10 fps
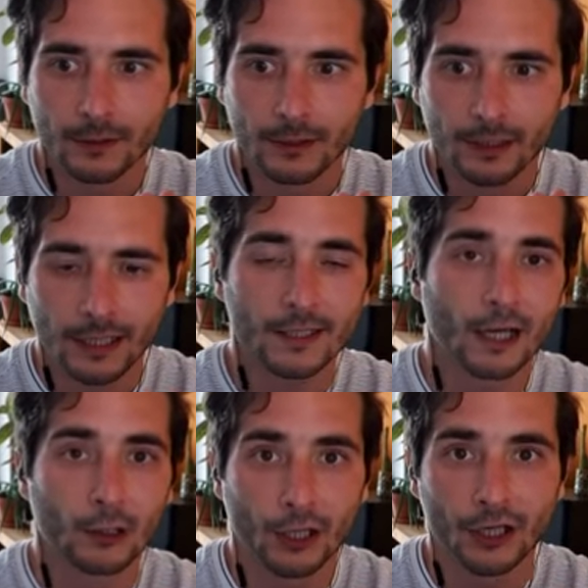kids
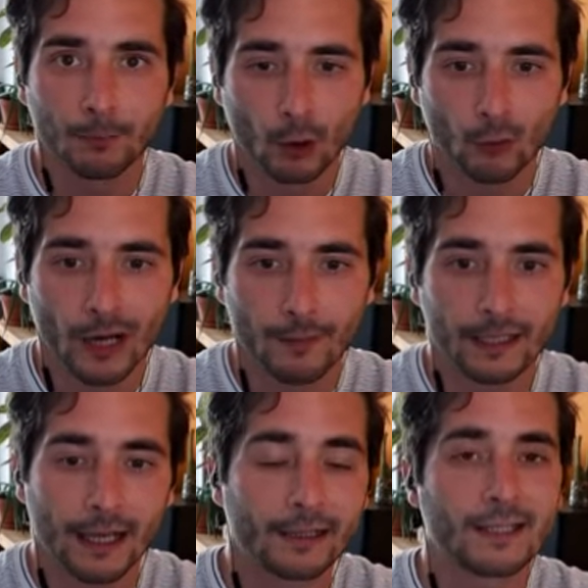are learning programming
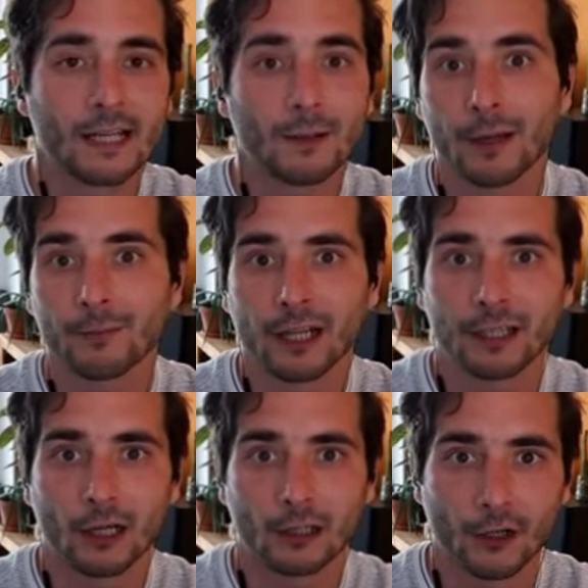at the same time that they
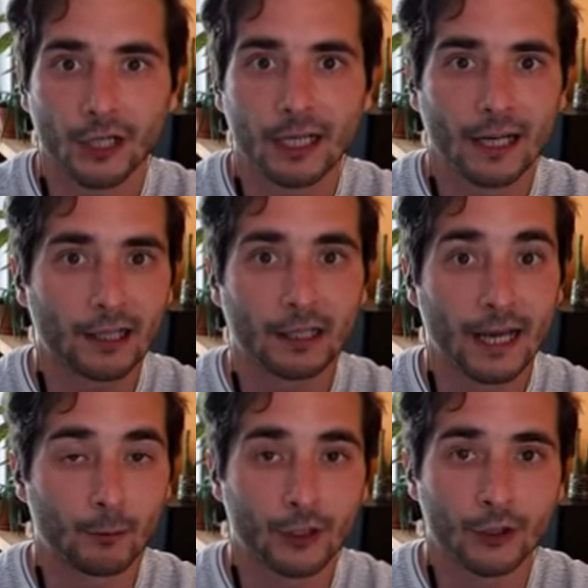are learning another
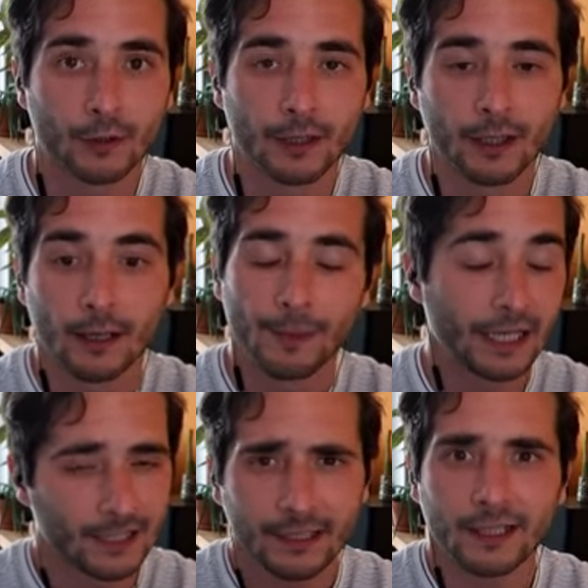language.
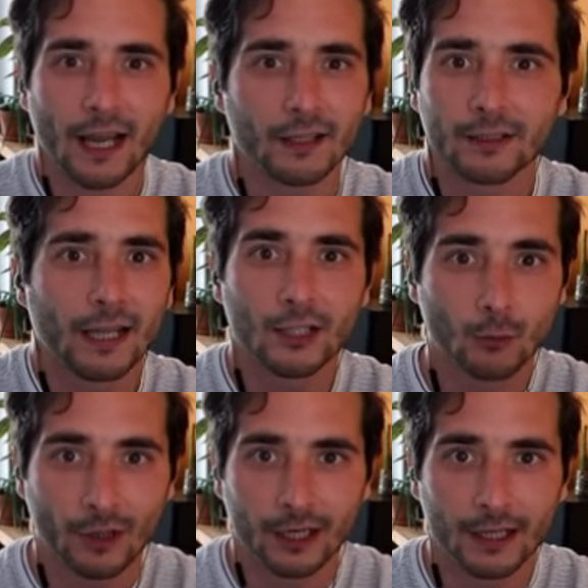Because in the end, that's
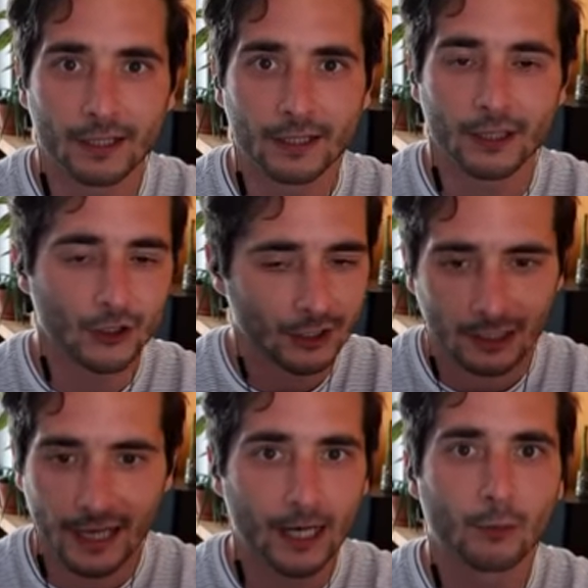what it is. It's just a
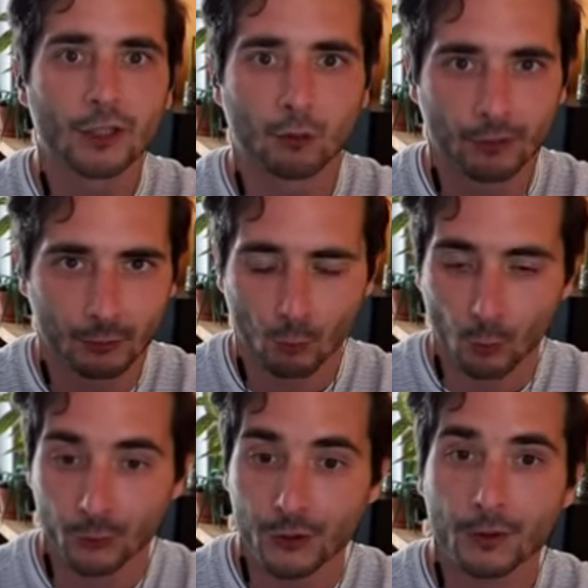language with rules.